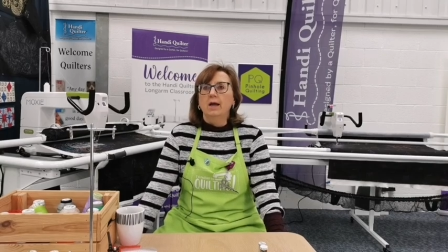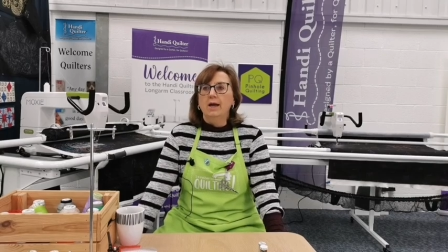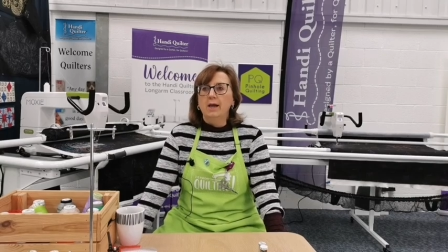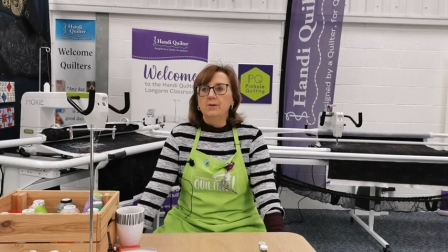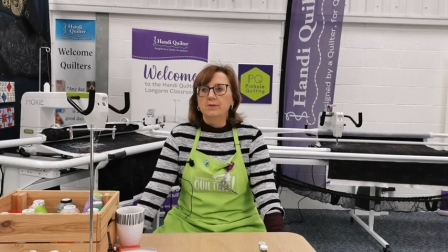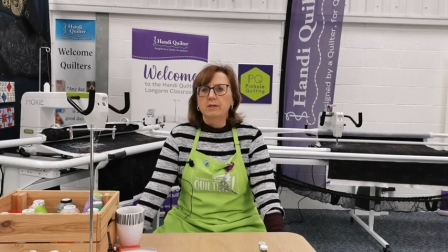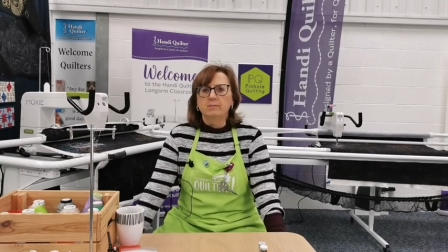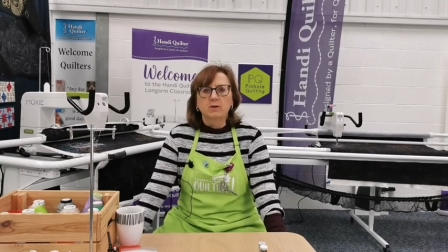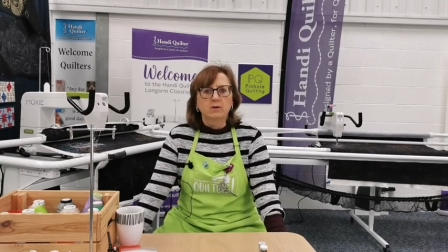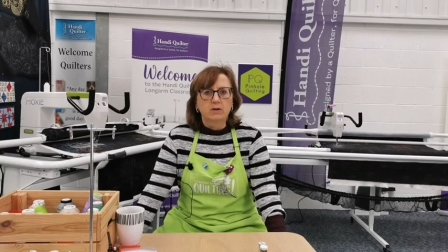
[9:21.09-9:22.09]
and
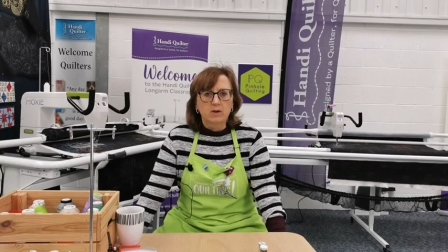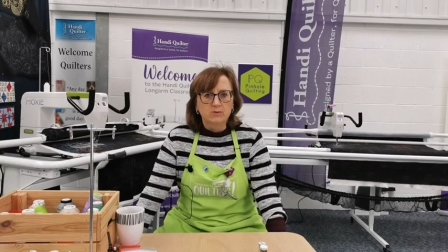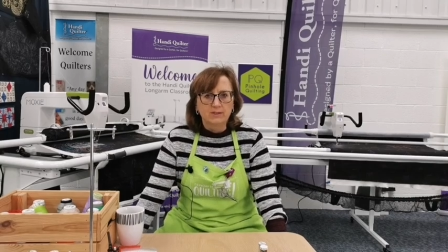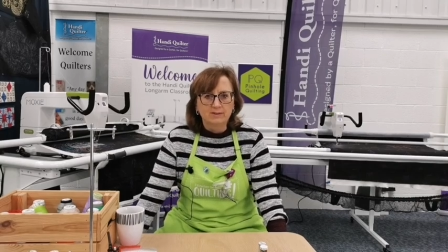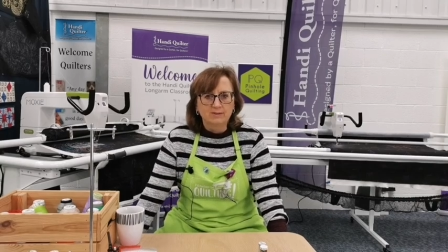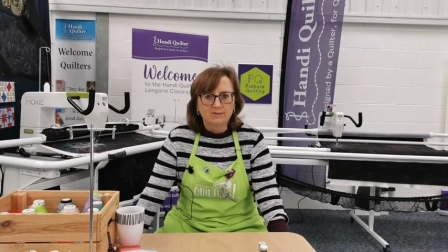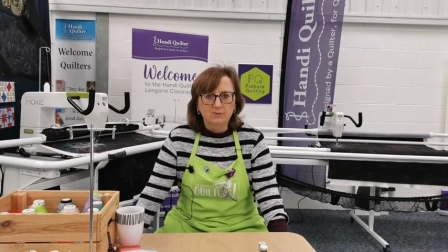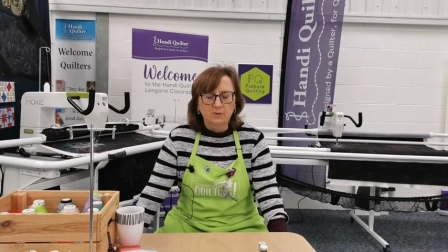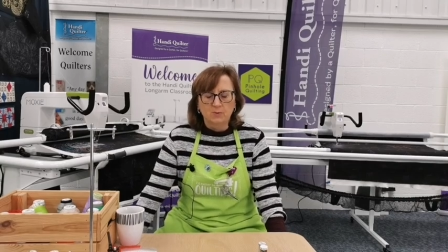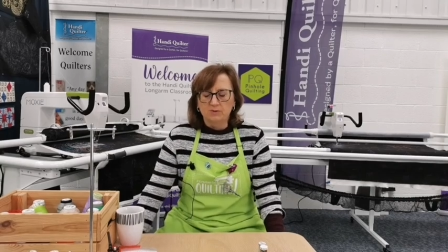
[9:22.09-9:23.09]
it'll be on loading
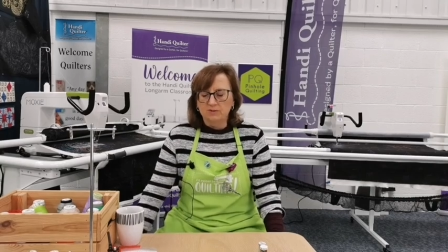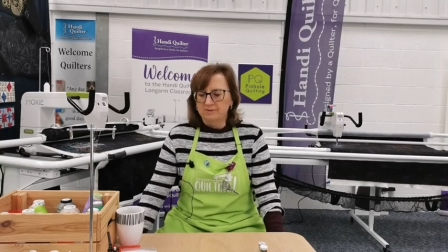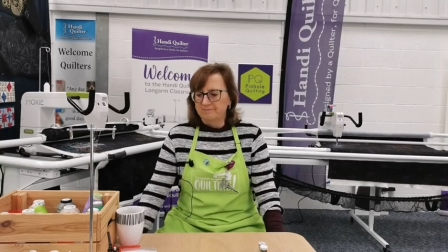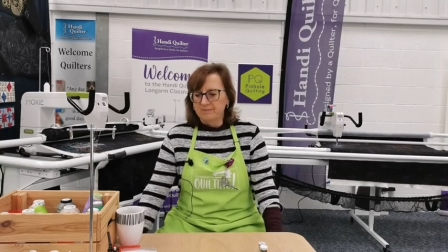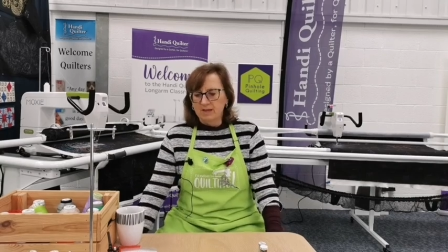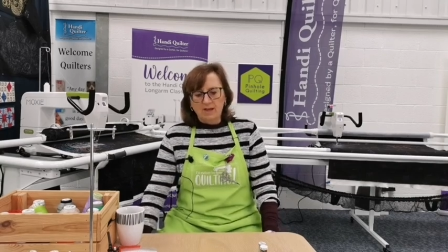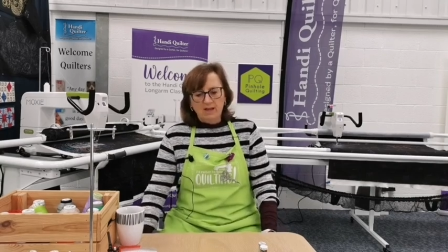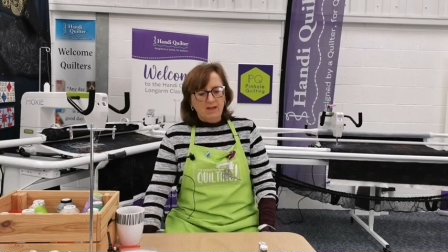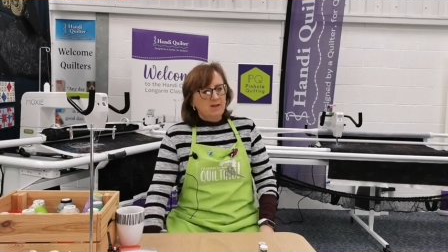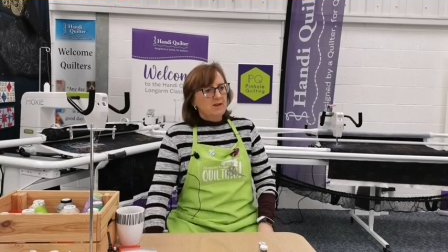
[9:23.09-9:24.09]
the quilt.
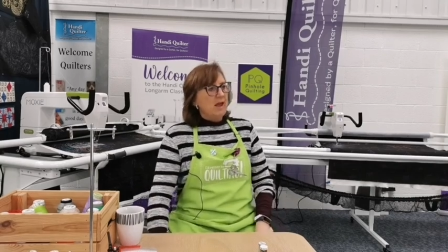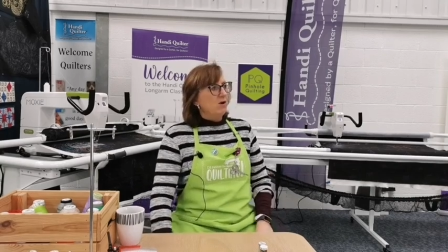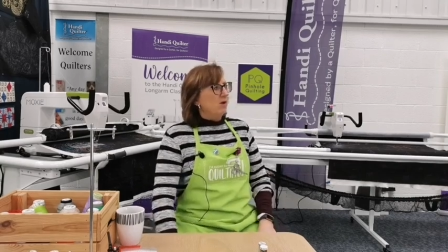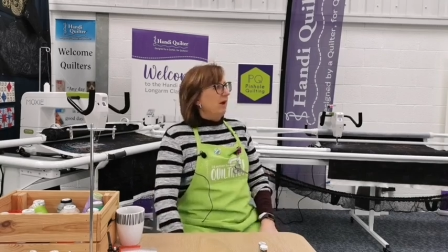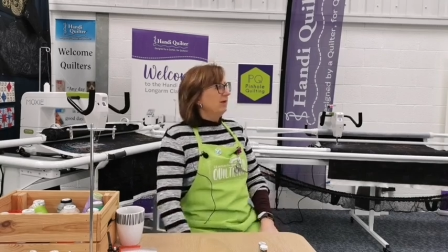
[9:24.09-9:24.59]
Now,